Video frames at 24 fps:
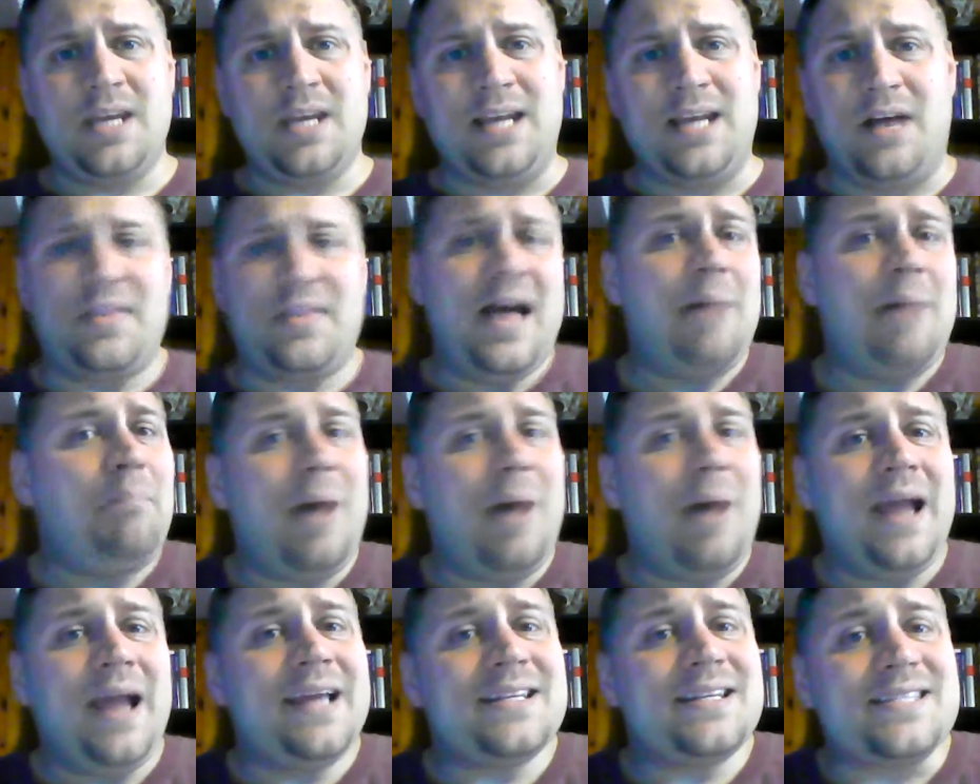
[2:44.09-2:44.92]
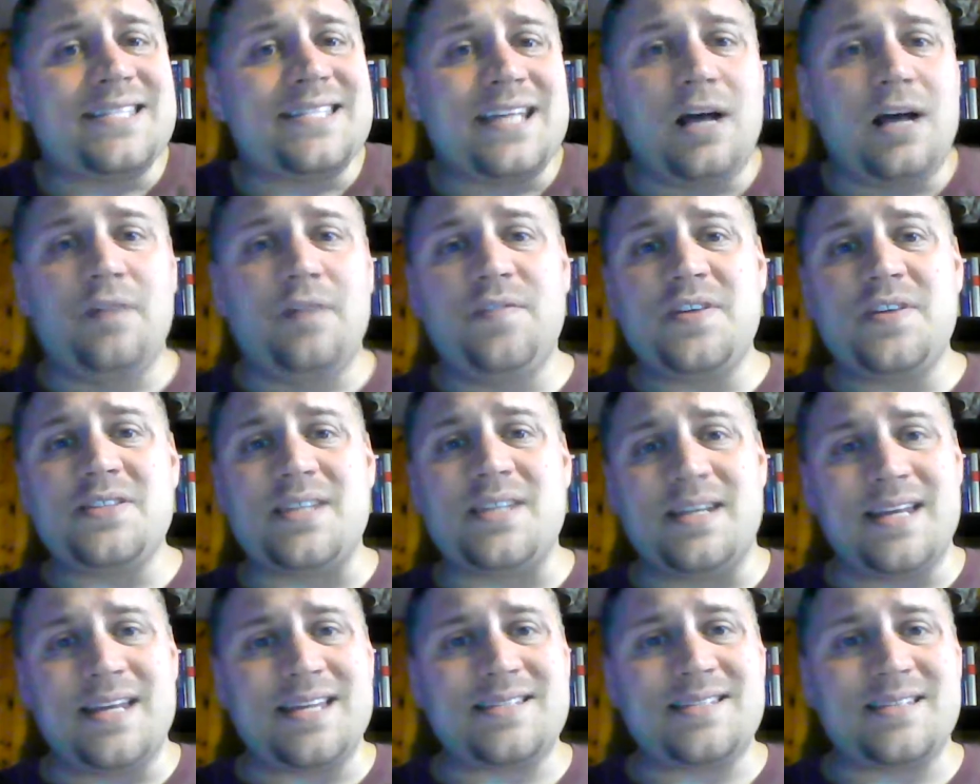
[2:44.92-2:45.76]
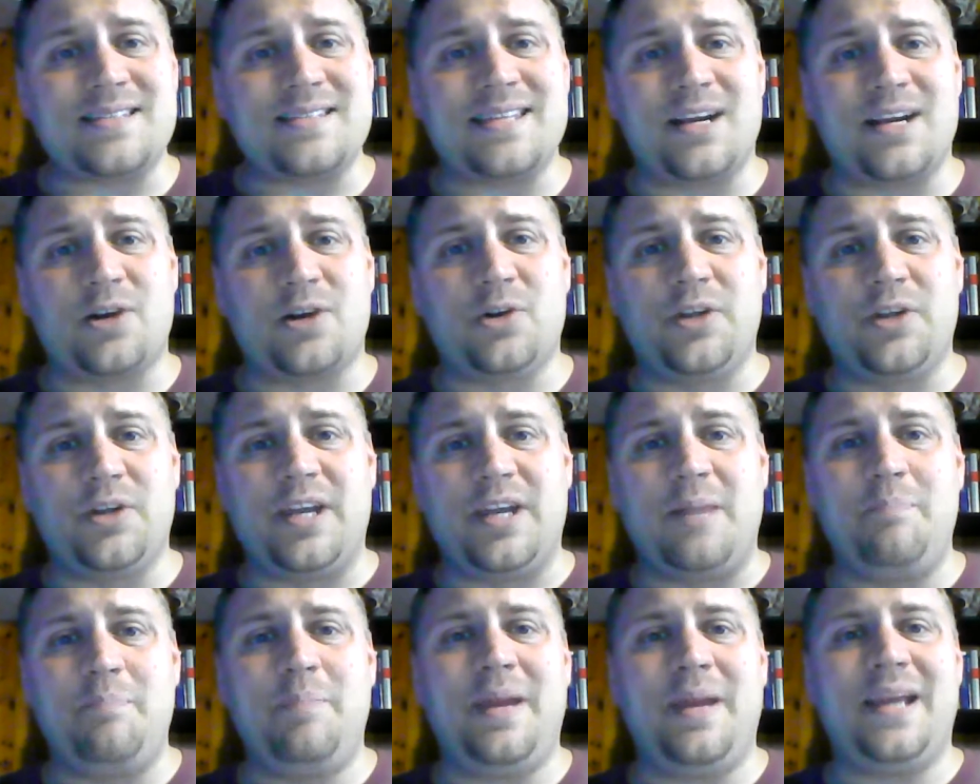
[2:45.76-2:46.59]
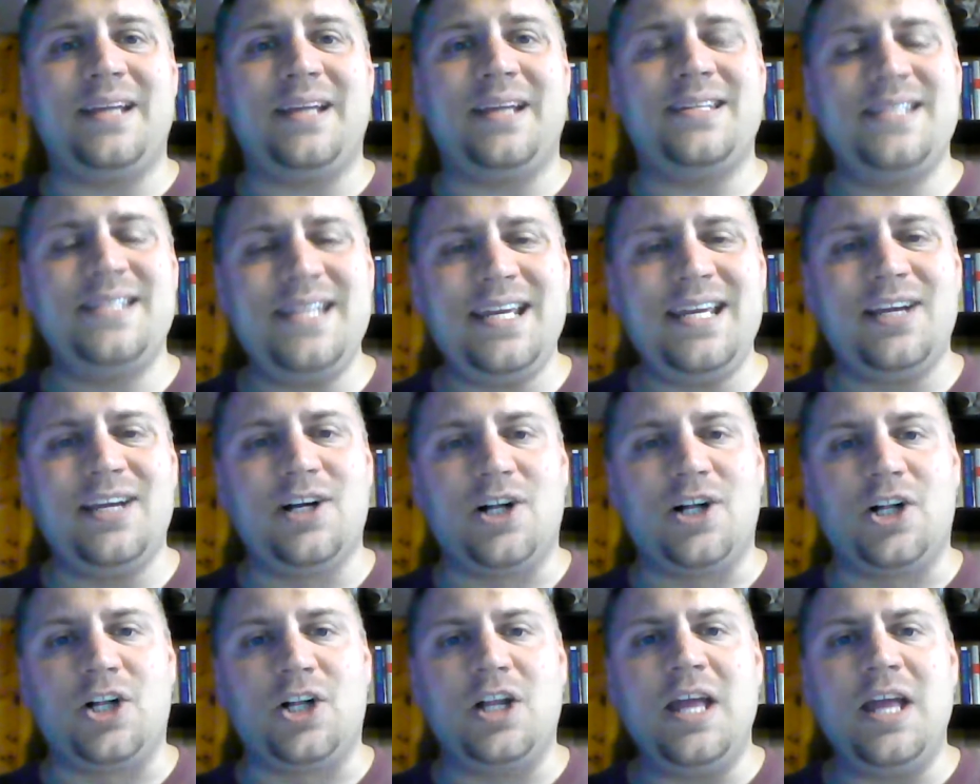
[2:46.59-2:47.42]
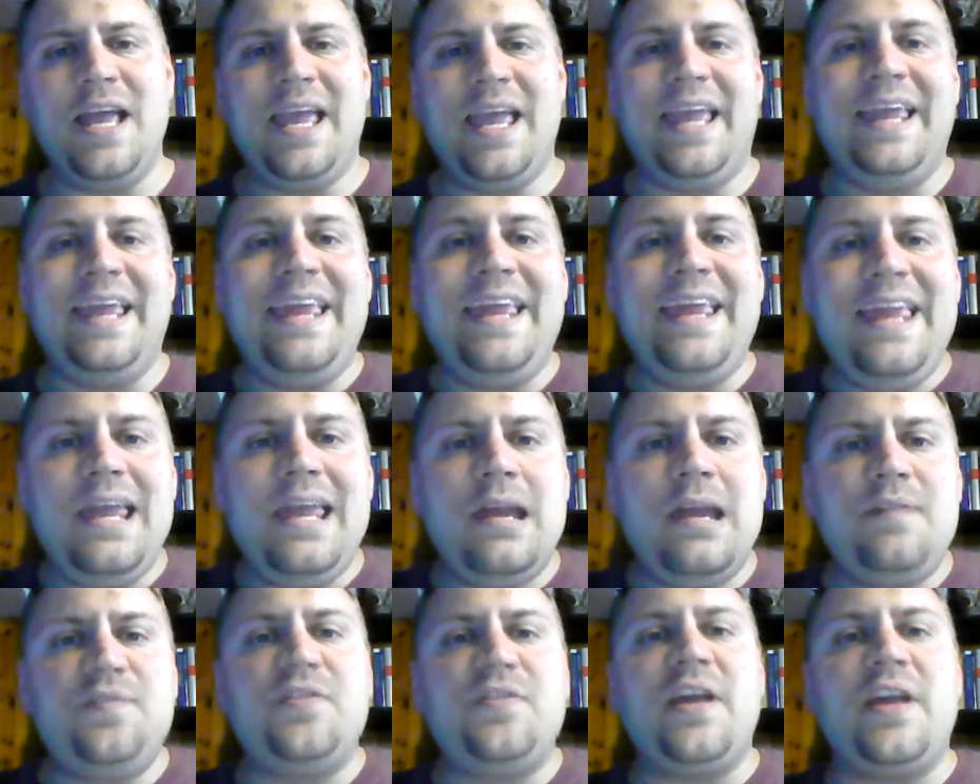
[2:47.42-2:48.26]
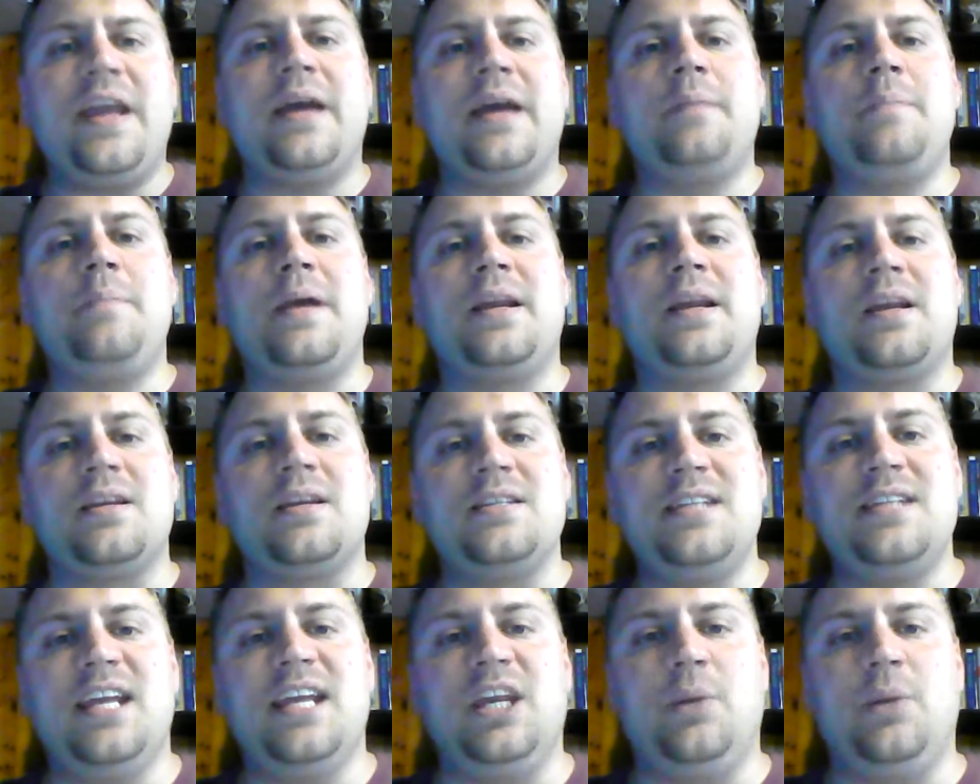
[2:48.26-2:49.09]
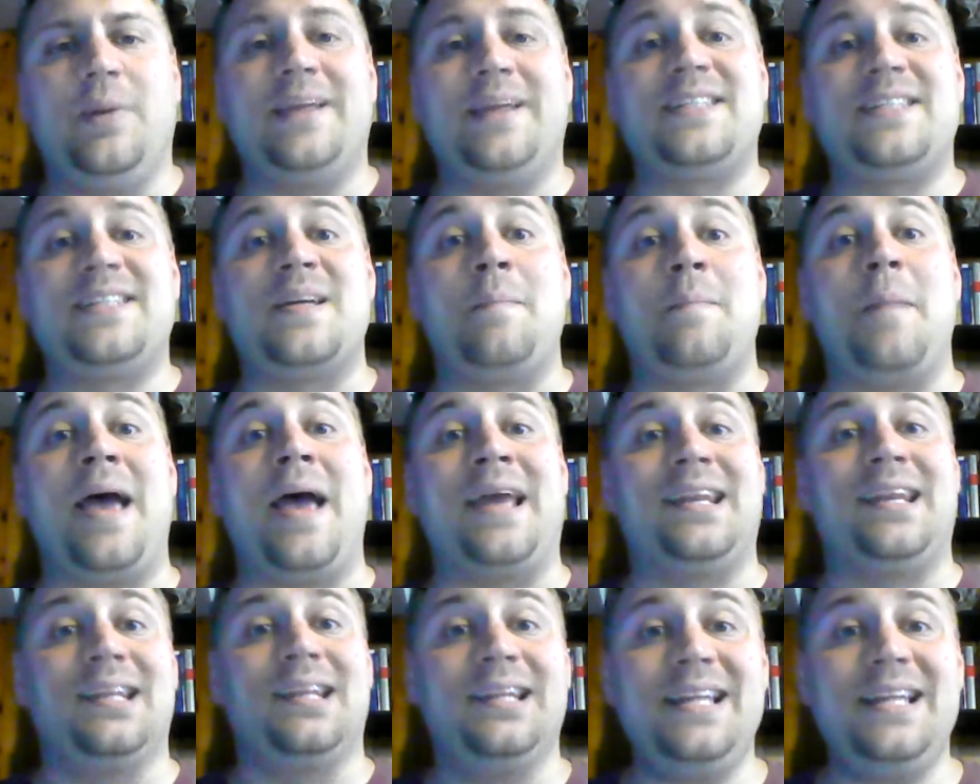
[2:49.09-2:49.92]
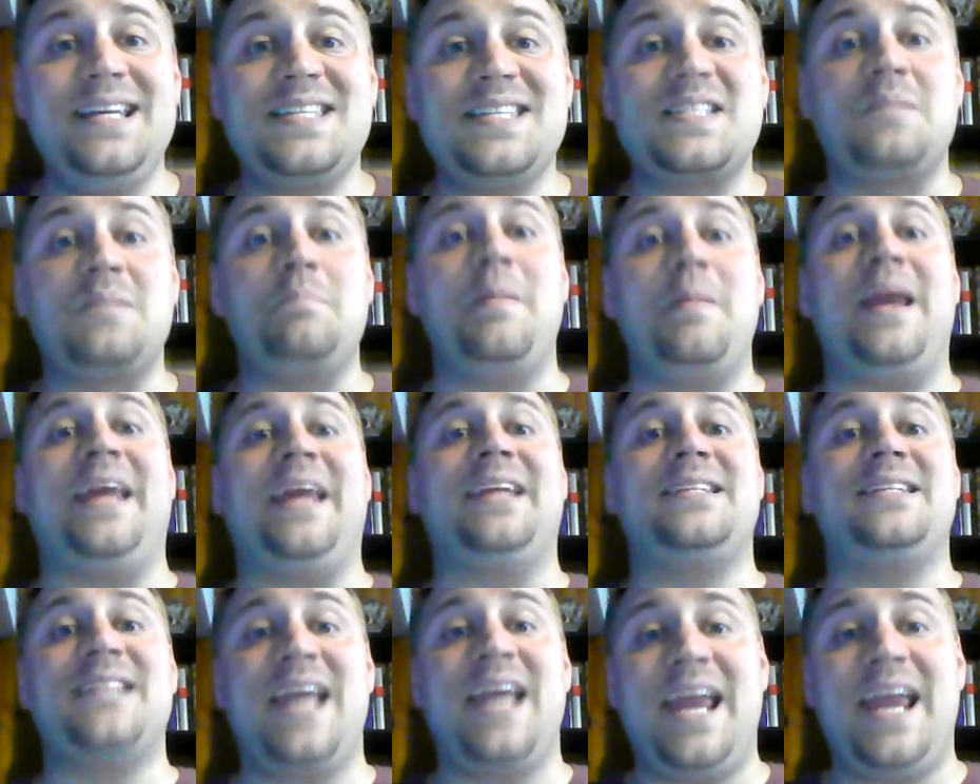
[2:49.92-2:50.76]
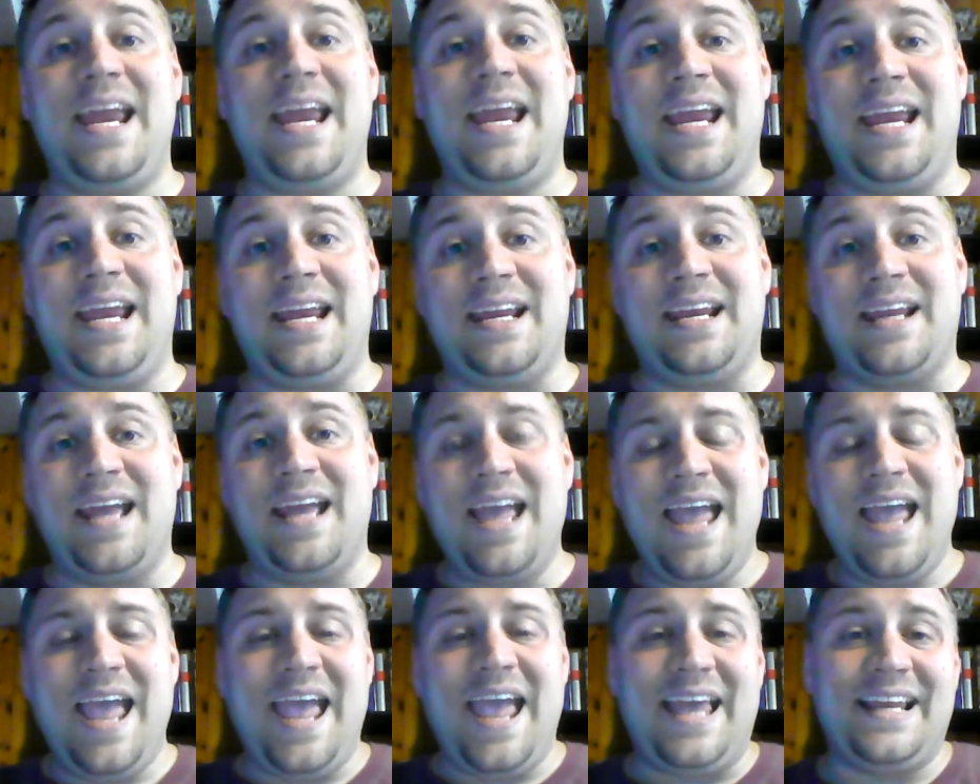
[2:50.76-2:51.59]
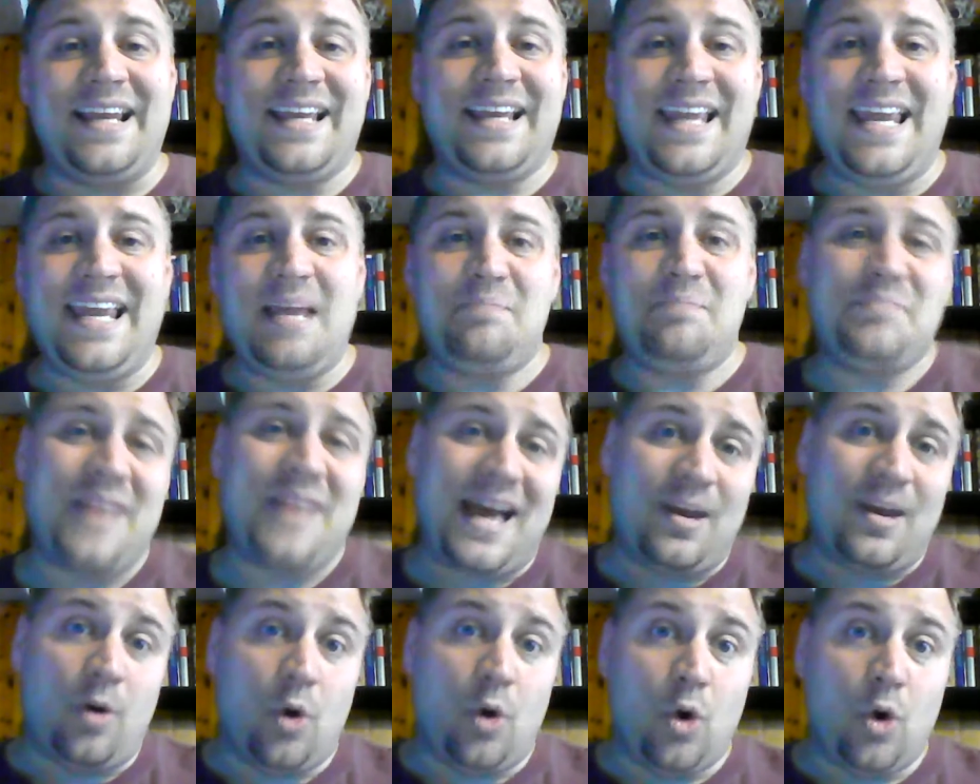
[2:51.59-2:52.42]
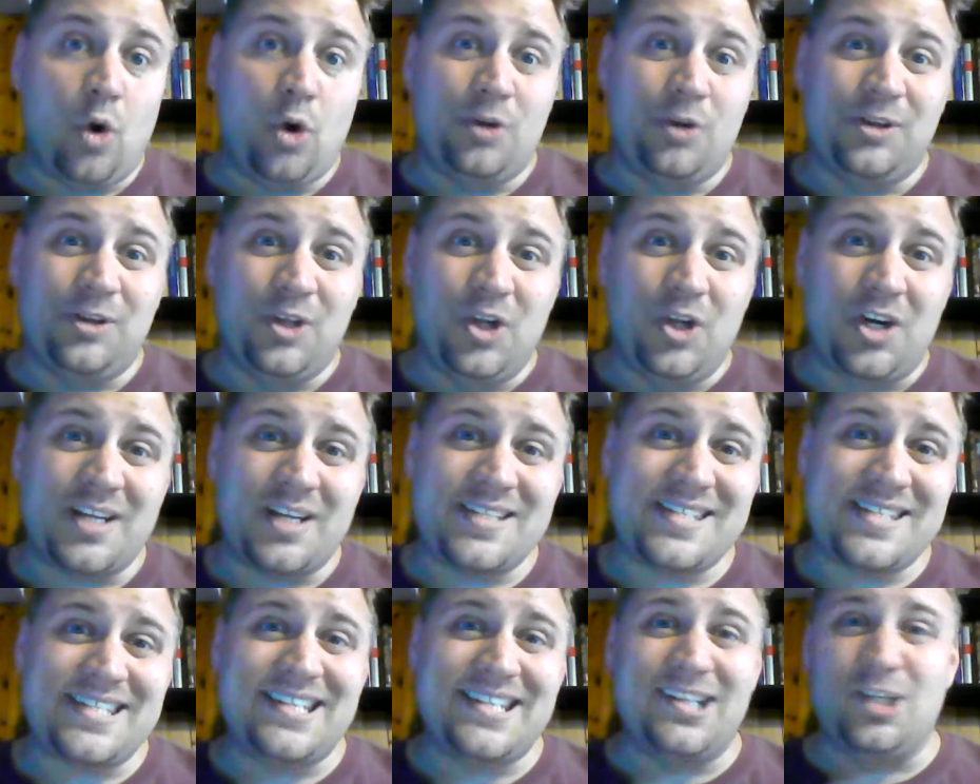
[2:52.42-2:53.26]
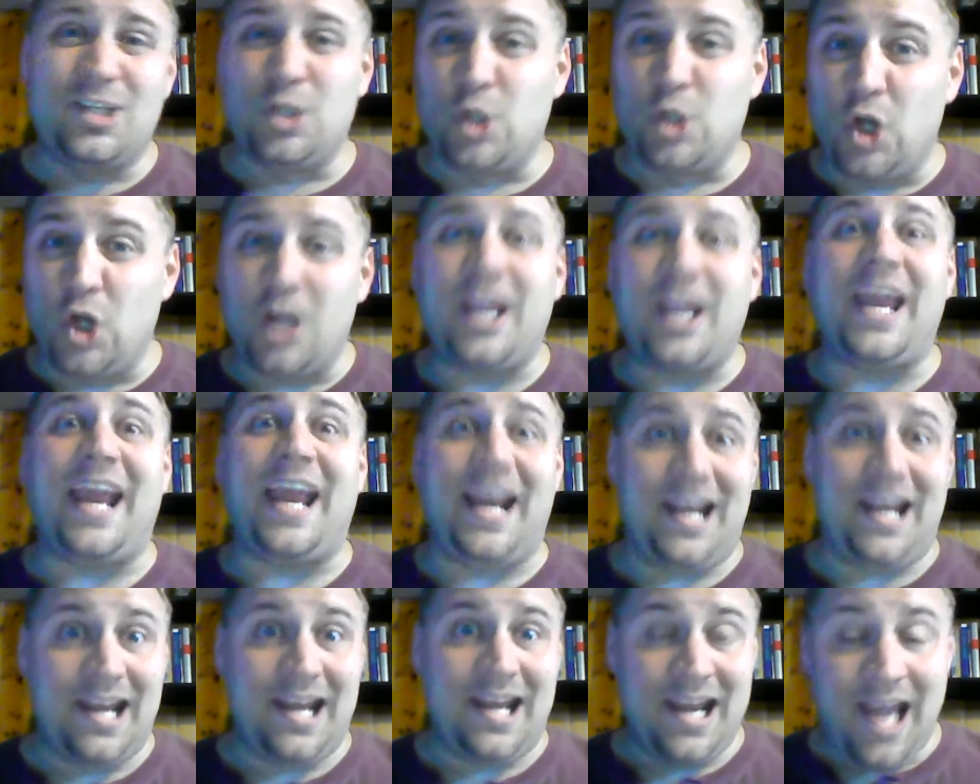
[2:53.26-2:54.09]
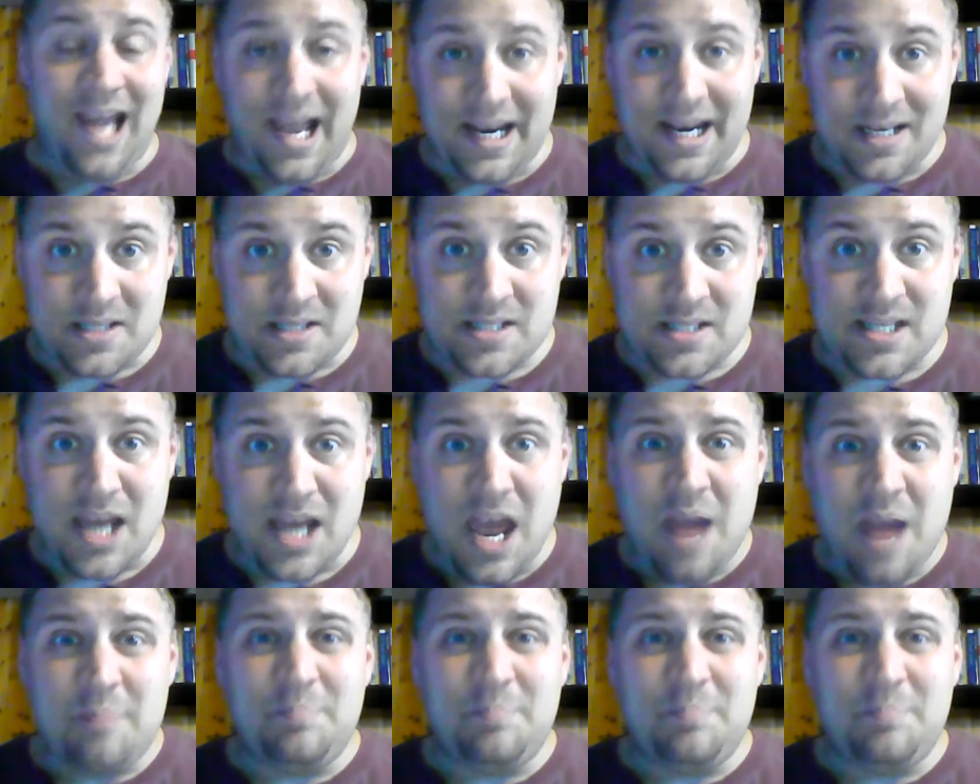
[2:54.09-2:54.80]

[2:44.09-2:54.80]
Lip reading: Now, that by itself isn't necessarily a big deal if they had been continuing to at least maintain and keep that old look still looking nice.